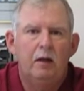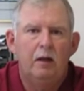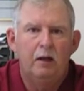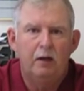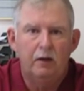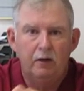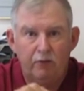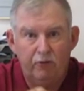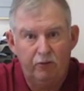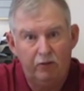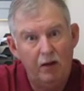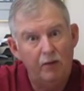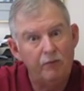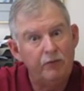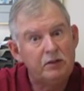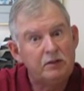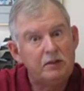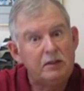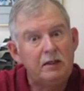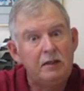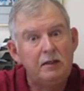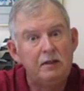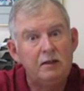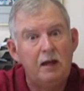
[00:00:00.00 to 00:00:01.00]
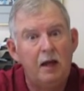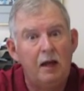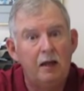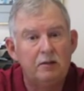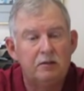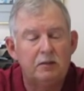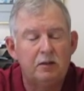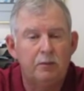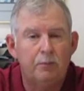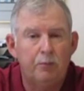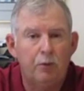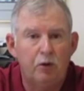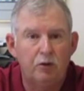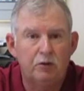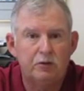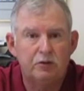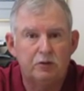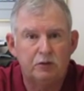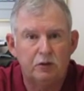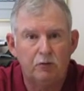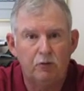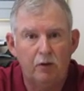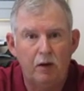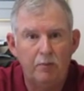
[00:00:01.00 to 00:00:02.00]
It's 17 days in the
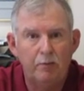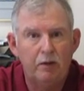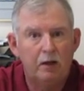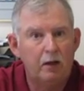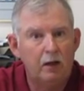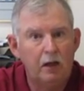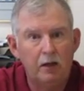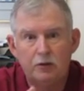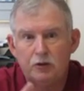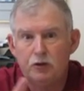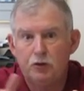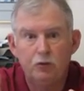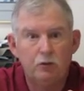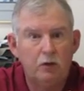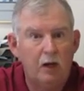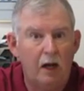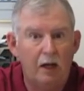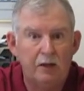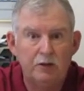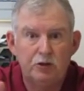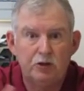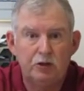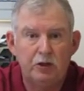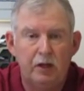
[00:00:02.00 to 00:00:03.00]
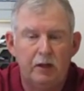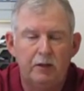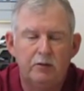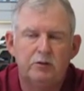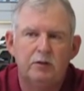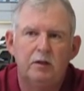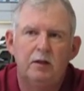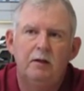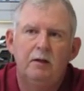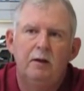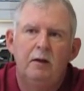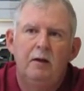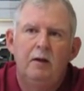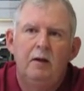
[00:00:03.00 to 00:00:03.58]
purchase agreement, unless you guys changed it